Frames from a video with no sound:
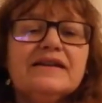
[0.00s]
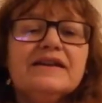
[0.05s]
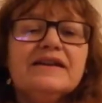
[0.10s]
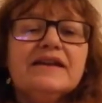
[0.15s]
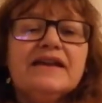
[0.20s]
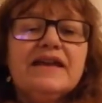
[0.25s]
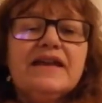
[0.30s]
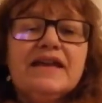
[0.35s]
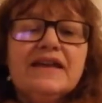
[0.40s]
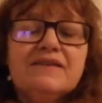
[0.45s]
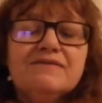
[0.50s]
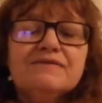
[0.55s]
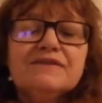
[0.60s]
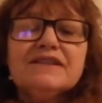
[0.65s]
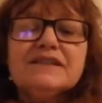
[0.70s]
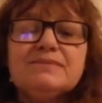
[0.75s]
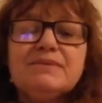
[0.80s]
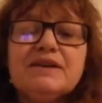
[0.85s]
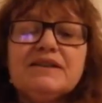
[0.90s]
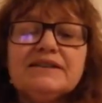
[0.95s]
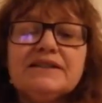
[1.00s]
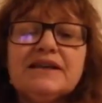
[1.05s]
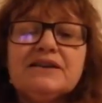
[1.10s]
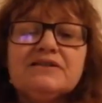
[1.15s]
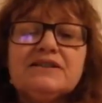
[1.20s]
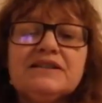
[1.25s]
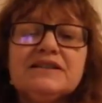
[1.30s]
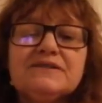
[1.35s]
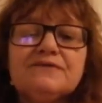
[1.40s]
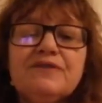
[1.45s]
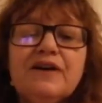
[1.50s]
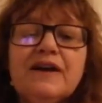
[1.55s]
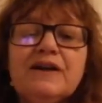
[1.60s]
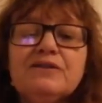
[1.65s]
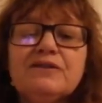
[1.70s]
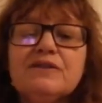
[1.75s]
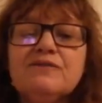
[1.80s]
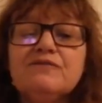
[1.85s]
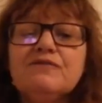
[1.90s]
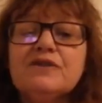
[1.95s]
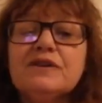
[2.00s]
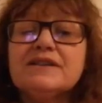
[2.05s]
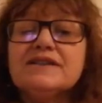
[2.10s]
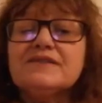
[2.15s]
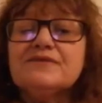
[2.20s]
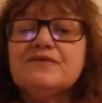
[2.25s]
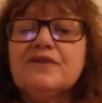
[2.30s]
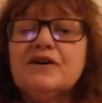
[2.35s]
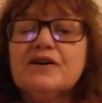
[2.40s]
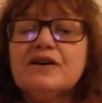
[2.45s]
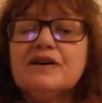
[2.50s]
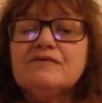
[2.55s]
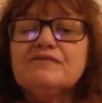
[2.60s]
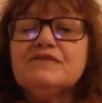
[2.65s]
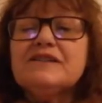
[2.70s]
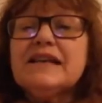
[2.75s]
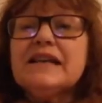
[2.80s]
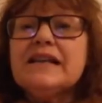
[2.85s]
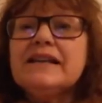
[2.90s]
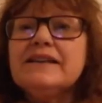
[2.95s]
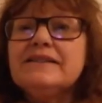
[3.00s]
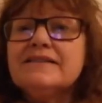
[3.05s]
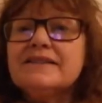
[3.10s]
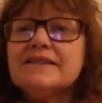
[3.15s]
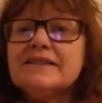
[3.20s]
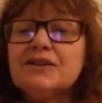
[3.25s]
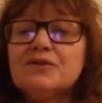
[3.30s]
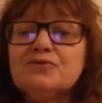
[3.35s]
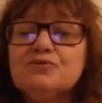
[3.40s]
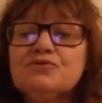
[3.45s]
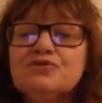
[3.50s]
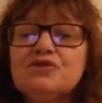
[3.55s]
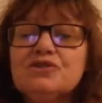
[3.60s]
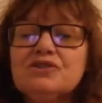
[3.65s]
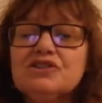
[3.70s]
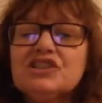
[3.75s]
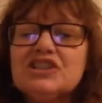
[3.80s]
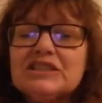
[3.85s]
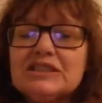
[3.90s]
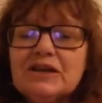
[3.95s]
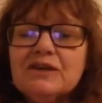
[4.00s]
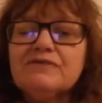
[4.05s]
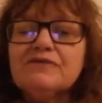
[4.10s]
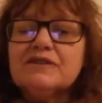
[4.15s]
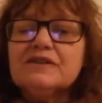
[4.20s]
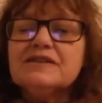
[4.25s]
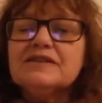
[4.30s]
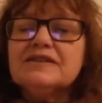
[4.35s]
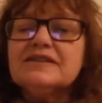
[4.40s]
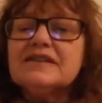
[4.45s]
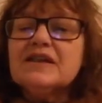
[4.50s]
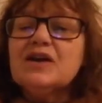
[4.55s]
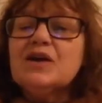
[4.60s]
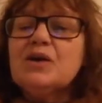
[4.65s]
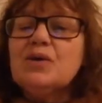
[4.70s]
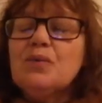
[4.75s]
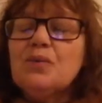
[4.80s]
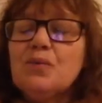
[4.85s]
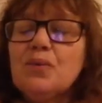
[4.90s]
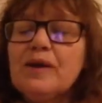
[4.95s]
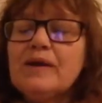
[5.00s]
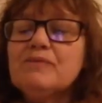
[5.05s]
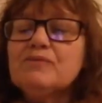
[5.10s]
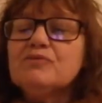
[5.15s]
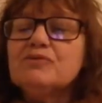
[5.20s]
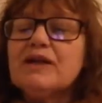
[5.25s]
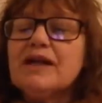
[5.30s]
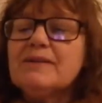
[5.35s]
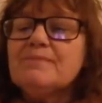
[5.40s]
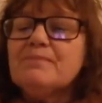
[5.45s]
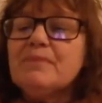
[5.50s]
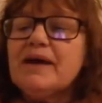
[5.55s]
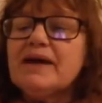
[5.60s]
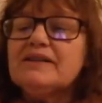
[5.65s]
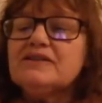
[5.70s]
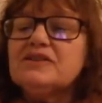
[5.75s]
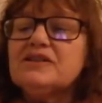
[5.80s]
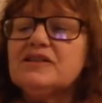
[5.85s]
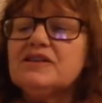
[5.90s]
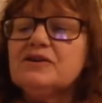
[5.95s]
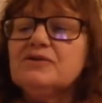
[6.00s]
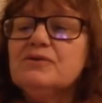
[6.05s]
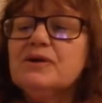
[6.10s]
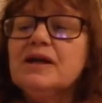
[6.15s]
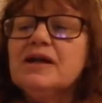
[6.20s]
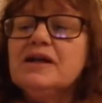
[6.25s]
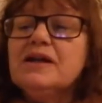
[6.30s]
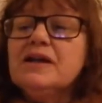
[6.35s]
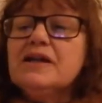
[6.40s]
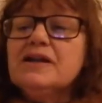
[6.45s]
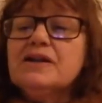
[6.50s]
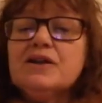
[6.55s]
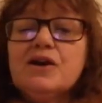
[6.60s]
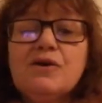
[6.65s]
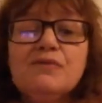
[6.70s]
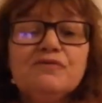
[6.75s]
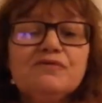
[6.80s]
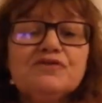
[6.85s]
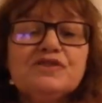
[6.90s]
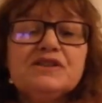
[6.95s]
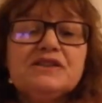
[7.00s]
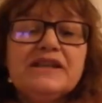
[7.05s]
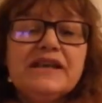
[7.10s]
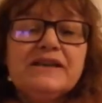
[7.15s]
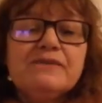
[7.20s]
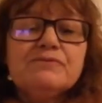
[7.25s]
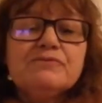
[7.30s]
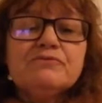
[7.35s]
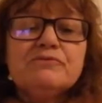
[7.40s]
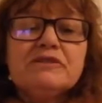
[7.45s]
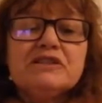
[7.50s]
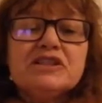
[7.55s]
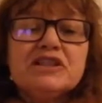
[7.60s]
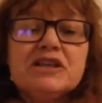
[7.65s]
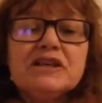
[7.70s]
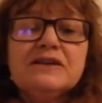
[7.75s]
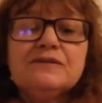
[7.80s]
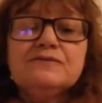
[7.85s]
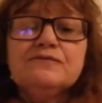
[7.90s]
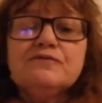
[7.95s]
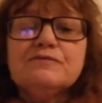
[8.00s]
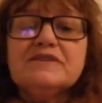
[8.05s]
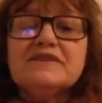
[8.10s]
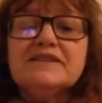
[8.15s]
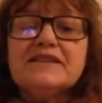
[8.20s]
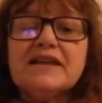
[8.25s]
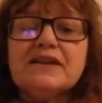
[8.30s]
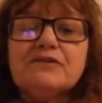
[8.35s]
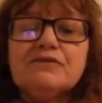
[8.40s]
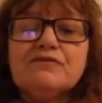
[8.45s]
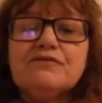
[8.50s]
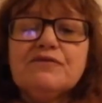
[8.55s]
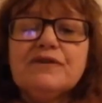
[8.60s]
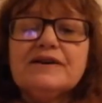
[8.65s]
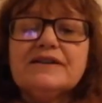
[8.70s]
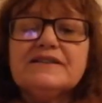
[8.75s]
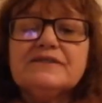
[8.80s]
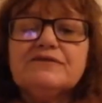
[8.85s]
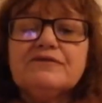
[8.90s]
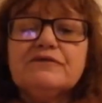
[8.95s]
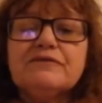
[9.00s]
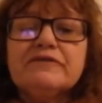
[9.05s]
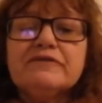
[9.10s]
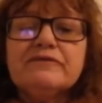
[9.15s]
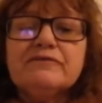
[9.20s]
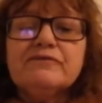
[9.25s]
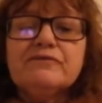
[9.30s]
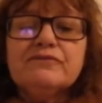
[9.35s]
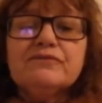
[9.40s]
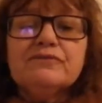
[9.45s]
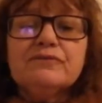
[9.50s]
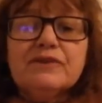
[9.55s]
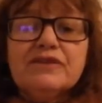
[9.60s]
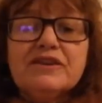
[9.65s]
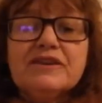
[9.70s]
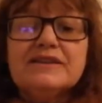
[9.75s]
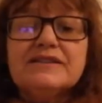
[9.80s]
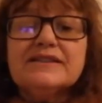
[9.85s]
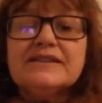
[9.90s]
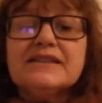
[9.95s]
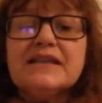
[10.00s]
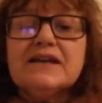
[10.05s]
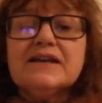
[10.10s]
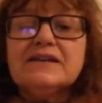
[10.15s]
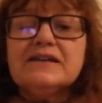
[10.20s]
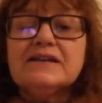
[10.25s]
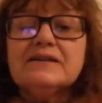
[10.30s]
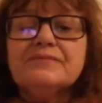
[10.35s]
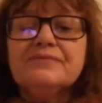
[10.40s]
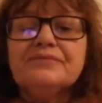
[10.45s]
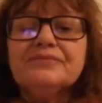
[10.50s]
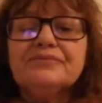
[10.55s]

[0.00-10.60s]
He even speaks out his faith in verse 5, telling his servants, "We will come back to you," confident he will return from the sacrifice with his son.